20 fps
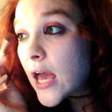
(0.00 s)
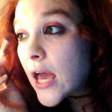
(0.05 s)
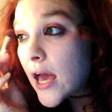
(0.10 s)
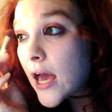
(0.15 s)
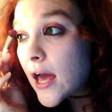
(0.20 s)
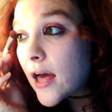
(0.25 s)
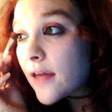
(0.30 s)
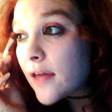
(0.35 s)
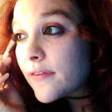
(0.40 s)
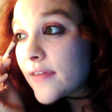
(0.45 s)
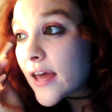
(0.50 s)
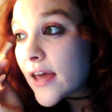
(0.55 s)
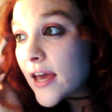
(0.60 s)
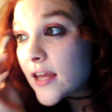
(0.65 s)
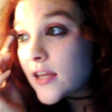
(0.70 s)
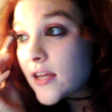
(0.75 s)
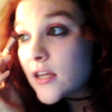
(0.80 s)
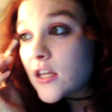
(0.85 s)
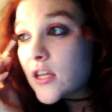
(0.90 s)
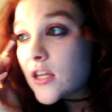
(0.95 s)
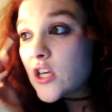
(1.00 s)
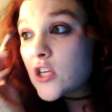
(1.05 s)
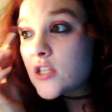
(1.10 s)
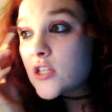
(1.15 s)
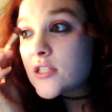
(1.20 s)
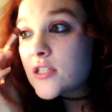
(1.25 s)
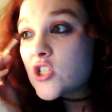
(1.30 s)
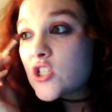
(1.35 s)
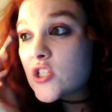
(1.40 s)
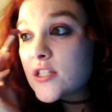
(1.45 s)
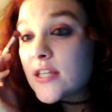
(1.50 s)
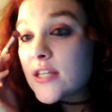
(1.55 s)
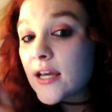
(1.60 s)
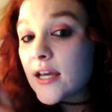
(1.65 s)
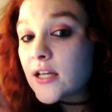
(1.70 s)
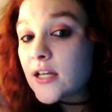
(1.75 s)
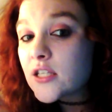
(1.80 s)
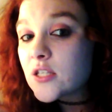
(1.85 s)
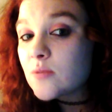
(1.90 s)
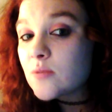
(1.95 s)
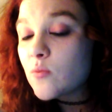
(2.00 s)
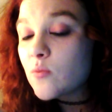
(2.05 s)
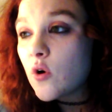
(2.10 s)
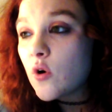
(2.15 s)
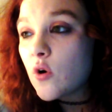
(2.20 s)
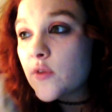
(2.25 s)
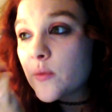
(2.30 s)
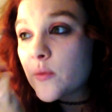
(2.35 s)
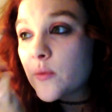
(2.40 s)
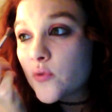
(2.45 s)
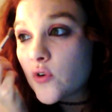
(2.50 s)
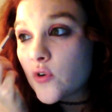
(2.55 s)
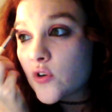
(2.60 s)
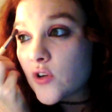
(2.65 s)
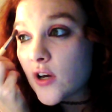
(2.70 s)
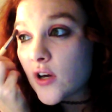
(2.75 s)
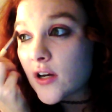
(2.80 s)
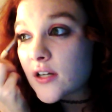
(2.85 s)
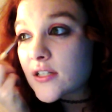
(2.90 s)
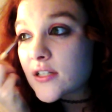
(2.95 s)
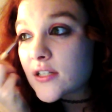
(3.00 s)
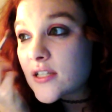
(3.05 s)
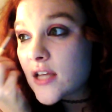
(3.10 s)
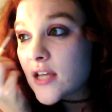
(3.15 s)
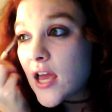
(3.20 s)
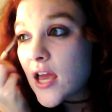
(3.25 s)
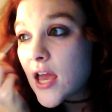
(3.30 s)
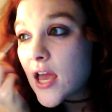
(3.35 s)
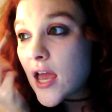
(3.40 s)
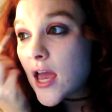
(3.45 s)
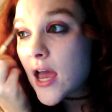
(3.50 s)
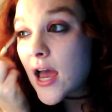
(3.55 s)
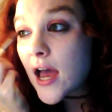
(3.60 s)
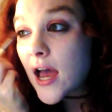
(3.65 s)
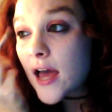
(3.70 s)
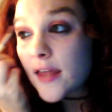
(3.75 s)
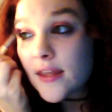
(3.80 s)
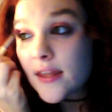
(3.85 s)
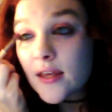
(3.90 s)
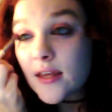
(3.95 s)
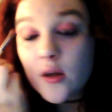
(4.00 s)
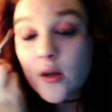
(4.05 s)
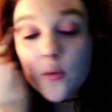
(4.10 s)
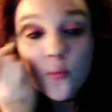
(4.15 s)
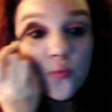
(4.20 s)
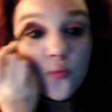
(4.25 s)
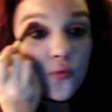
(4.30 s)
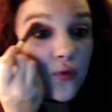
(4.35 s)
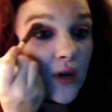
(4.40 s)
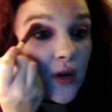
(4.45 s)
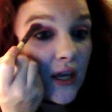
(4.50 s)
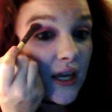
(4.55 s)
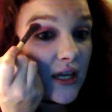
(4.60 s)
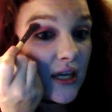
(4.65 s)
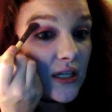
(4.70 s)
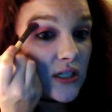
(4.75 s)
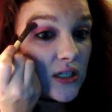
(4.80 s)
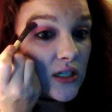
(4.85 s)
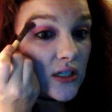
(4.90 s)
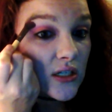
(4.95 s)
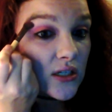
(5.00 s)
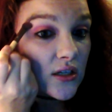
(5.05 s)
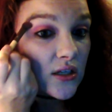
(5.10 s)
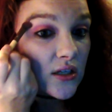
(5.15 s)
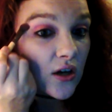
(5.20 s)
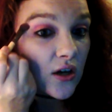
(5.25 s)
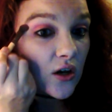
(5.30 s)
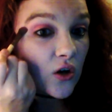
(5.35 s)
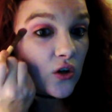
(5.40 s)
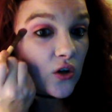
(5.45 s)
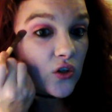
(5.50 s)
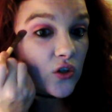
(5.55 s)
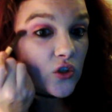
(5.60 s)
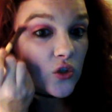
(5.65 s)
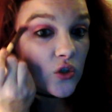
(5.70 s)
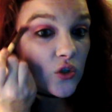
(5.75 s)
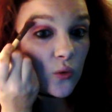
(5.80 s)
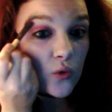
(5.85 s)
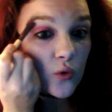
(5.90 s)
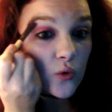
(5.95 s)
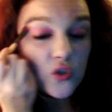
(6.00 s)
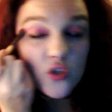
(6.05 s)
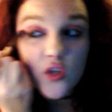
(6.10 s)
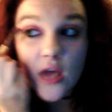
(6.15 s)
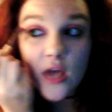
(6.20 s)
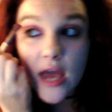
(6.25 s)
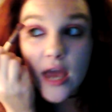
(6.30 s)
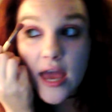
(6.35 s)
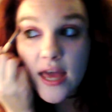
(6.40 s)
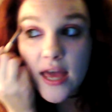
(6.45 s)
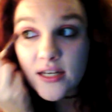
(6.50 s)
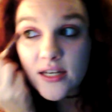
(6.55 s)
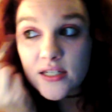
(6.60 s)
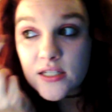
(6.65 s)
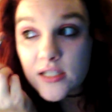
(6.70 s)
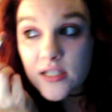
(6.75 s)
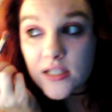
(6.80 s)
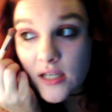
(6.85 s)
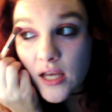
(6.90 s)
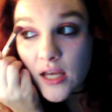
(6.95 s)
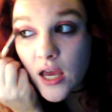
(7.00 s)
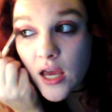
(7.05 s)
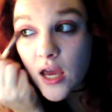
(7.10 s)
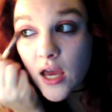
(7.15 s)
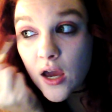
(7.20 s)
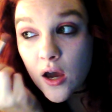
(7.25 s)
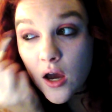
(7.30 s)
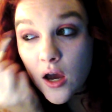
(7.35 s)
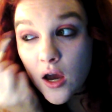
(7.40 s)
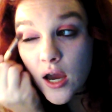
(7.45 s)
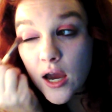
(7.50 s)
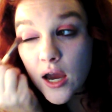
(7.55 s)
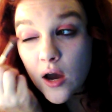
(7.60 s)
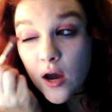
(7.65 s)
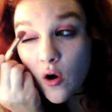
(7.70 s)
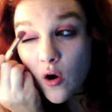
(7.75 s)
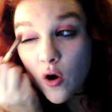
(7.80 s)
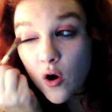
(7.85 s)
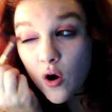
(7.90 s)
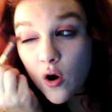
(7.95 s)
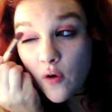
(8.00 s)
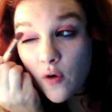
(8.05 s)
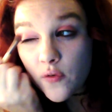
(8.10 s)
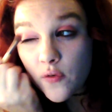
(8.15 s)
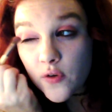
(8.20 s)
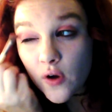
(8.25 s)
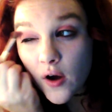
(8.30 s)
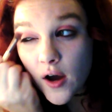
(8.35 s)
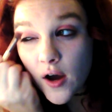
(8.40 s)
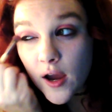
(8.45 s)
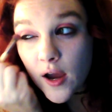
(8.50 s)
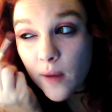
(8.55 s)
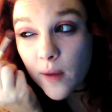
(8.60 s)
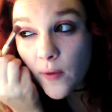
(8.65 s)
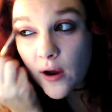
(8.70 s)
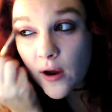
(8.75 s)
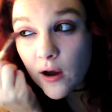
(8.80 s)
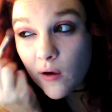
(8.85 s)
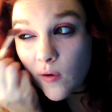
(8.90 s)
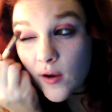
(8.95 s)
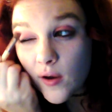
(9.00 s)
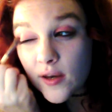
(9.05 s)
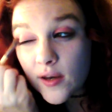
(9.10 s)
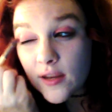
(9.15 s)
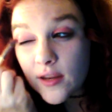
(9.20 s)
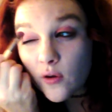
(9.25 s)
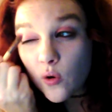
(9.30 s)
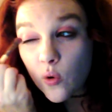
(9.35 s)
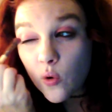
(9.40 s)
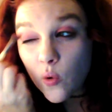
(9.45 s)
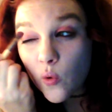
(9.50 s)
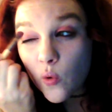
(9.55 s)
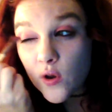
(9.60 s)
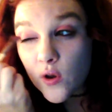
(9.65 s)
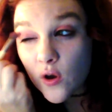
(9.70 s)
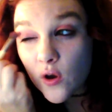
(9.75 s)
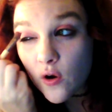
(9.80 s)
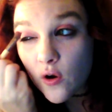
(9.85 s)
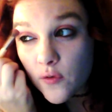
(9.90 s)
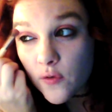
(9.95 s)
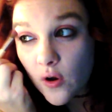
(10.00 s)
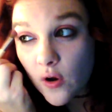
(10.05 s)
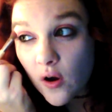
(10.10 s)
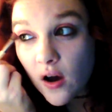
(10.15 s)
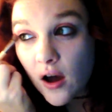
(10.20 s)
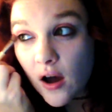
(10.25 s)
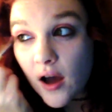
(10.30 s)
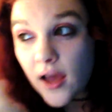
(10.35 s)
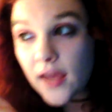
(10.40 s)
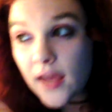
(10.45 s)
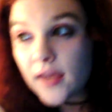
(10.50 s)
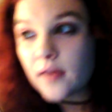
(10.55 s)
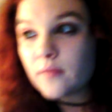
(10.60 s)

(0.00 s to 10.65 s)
And then just take some more of the product and then bring it towards the end of your eyebrow, near the corner of your eye.